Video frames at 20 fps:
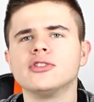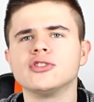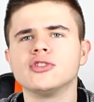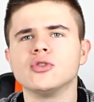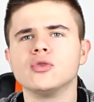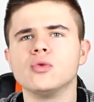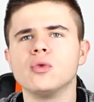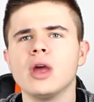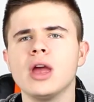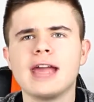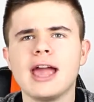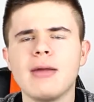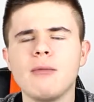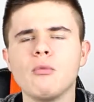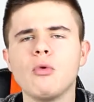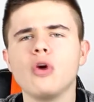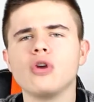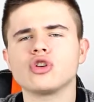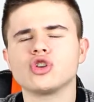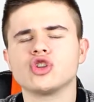to
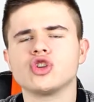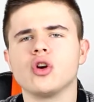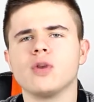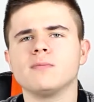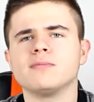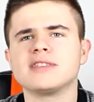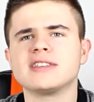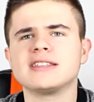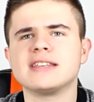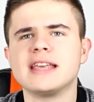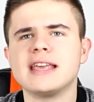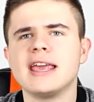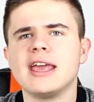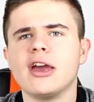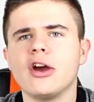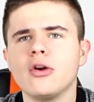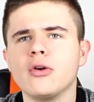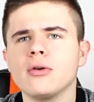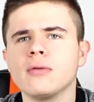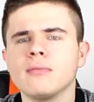Game Workshop
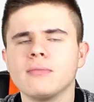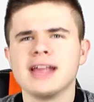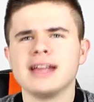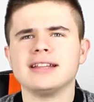CEO.